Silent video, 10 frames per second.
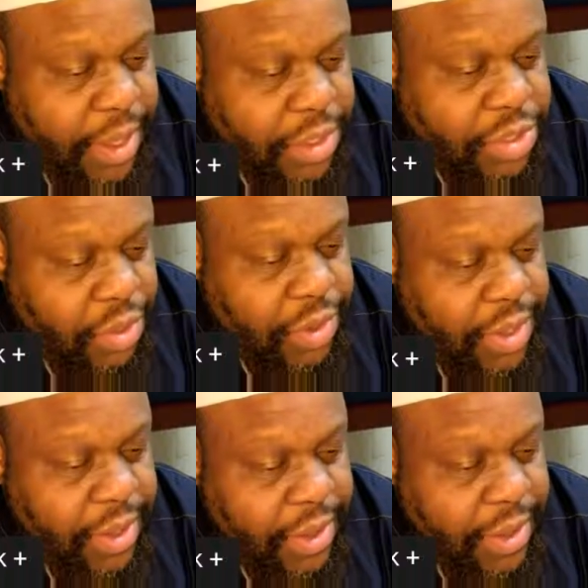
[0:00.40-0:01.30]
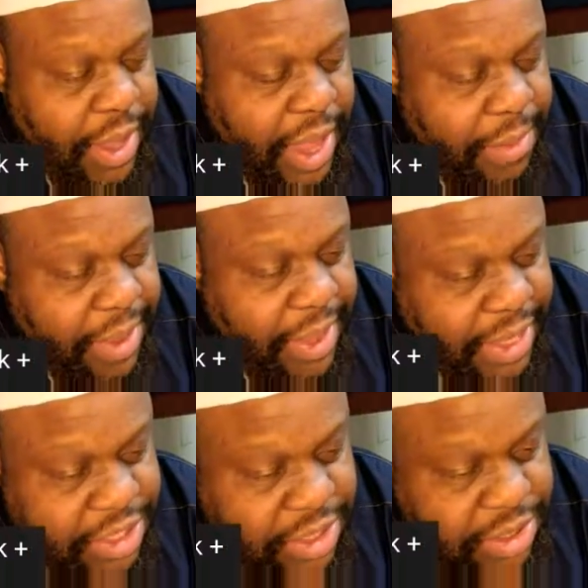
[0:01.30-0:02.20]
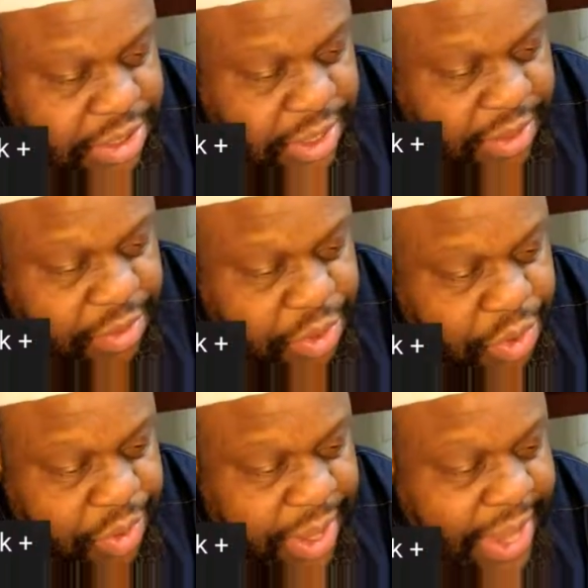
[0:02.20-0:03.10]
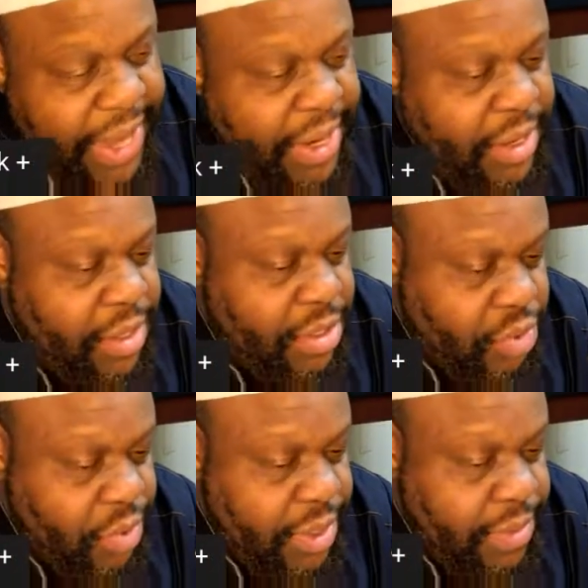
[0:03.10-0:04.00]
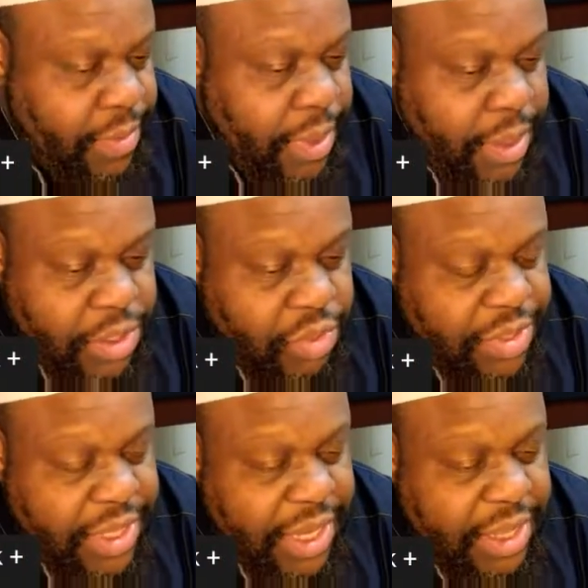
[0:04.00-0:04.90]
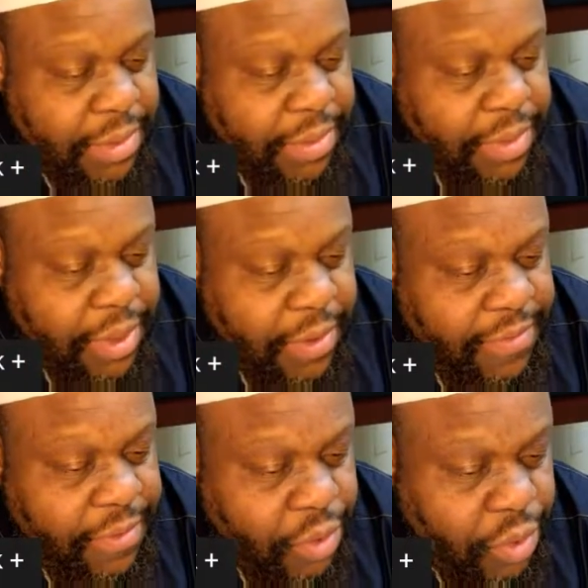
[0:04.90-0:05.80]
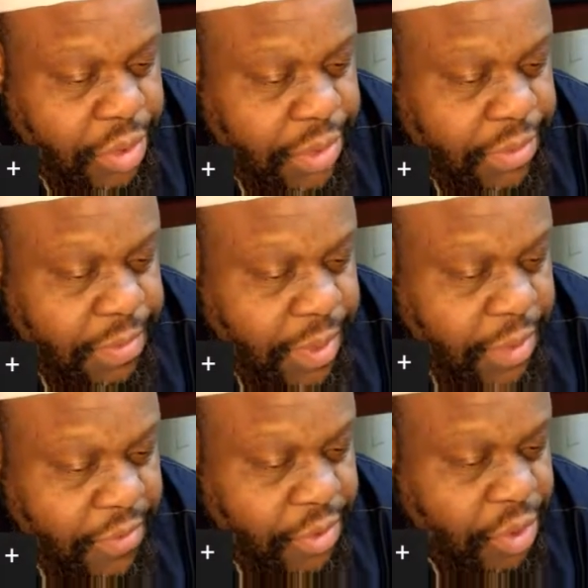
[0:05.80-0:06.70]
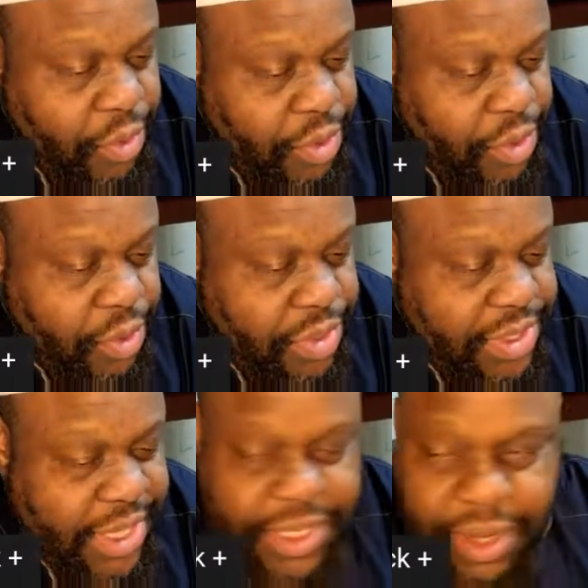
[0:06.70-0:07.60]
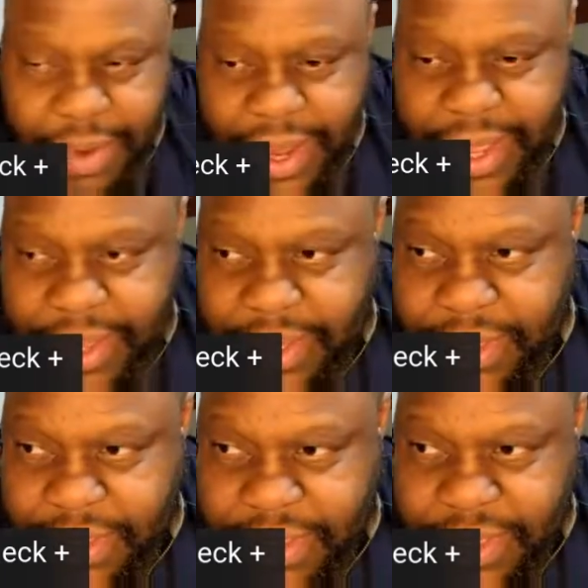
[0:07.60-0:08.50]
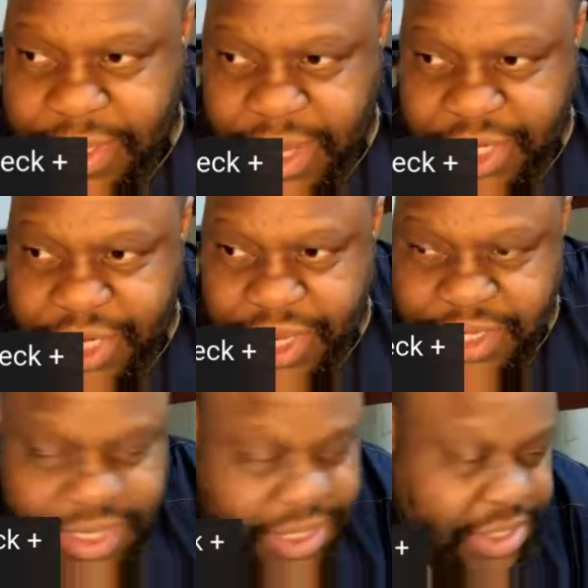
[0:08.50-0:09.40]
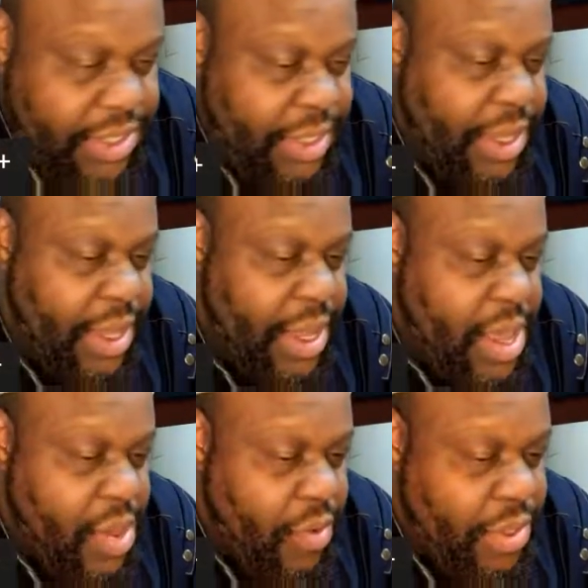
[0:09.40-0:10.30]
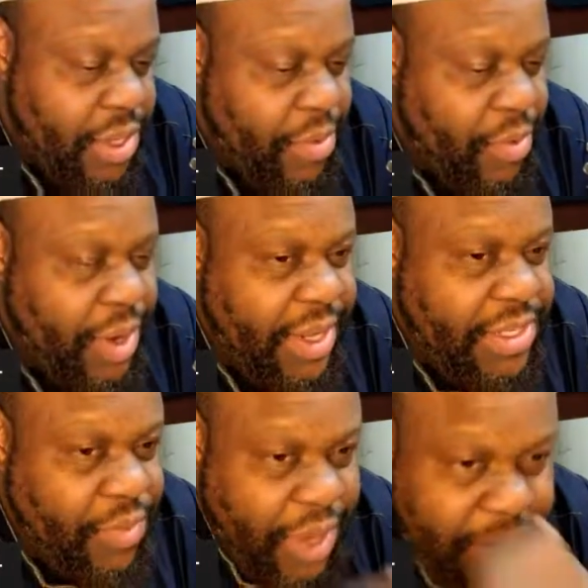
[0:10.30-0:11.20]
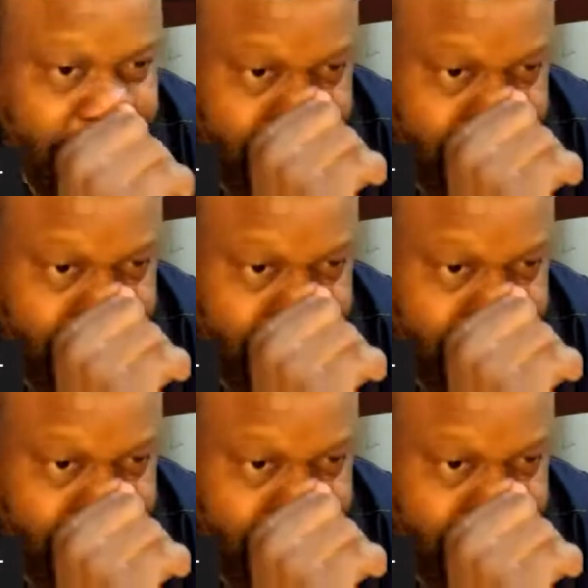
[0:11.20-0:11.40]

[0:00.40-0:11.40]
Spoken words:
So the obligations of the wudu and the sunnah. So we said the furud wudu sitta, right? Sitta ashar, six. Number one is what?